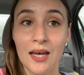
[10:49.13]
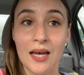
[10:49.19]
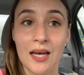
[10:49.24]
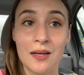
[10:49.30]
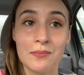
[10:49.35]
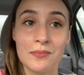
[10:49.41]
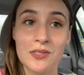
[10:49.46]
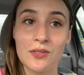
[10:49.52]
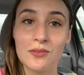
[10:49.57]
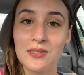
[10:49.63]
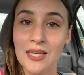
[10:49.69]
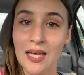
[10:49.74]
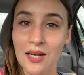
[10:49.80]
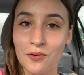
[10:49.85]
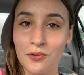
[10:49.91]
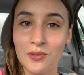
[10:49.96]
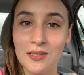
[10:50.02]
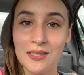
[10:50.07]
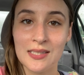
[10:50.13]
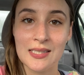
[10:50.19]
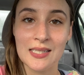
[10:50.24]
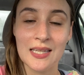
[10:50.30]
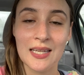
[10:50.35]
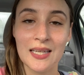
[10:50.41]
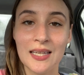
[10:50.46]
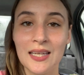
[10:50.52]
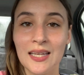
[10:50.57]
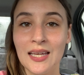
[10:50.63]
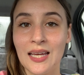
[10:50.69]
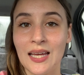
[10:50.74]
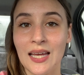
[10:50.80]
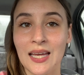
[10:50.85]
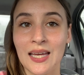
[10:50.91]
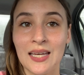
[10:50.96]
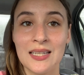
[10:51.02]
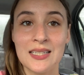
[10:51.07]
So it's kind of cool to see.
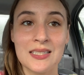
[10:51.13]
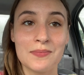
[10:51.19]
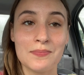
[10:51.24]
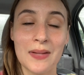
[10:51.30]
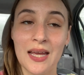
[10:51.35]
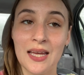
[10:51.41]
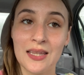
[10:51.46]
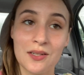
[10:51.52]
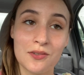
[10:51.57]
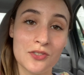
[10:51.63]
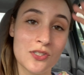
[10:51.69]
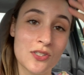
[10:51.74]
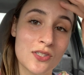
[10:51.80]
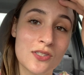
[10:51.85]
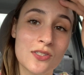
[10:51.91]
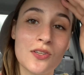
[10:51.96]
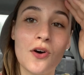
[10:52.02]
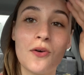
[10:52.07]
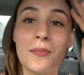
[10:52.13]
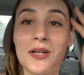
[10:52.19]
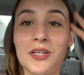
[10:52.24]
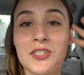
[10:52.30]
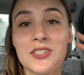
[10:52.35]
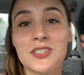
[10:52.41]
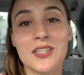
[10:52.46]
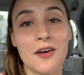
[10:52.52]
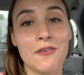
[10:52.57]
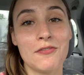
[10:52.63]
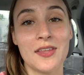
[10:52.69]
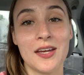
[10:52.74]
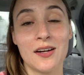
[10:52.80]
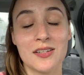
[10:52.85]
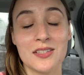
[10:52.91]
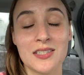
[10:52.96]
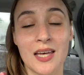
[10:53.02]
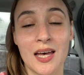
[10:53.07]
And man, there's just so much stuff
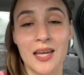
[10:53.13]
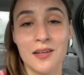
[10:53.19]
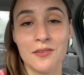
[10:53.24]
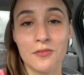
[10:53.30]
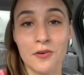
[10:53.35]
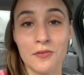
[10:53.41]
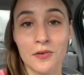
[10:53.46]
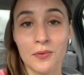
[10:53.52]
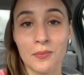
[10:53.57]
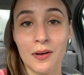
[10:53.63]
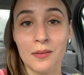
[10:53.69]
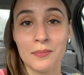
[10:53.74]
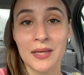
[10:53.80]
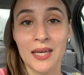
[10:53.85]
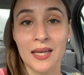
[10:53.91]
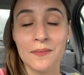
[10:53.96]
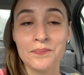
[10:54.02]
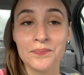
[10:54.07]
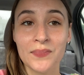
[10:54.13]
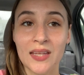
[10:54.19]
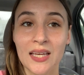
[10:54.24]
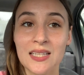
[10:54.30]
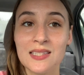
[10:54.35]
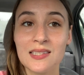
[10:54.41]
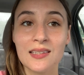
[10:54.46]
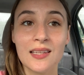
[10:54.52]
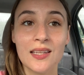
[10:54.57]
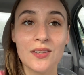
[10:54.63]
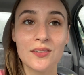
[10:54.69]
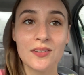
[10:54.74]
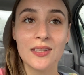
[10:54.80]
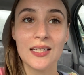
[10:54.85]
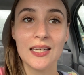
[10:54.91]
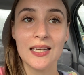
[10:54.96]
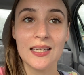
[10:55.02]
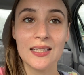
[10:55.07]
there. It's kind of overwhelming. It's
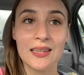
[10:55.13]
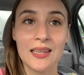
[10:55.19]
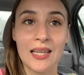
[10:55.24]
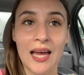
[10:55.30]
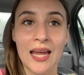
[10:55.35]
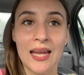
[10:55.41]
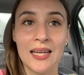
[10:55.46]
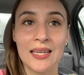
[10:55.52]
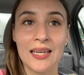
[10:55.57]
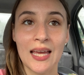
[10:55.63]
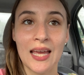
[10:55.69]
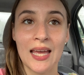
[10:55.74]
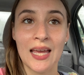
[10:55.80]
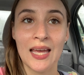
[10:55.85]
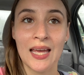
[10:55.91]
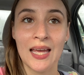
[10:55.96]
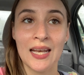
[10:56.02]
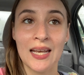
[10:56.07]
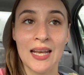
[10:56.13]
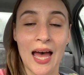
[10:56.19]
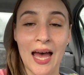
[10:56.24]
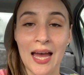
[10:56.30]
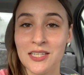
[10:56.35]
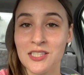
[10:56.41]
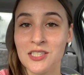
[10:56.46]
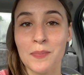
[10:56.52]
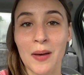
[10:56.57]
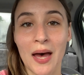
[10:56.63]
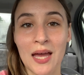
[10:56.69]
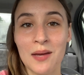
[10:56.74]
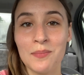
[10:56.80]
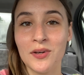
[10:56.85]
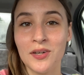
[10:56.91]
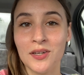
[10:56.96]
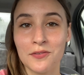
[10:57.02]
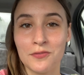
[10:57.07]
literally like an I Spy
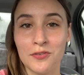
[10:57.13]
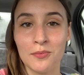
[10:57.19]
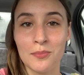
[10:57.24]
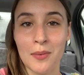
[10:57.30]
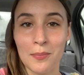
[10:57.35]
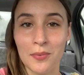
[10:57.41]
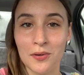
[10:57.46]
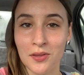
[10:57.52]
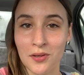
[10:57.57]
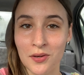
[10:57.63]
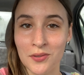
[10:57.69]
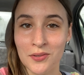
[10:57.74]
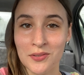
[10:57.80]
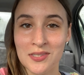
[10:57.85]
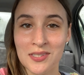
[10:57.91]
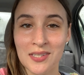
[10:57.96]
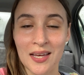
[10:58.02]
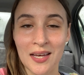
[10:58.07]
book, if you remember those.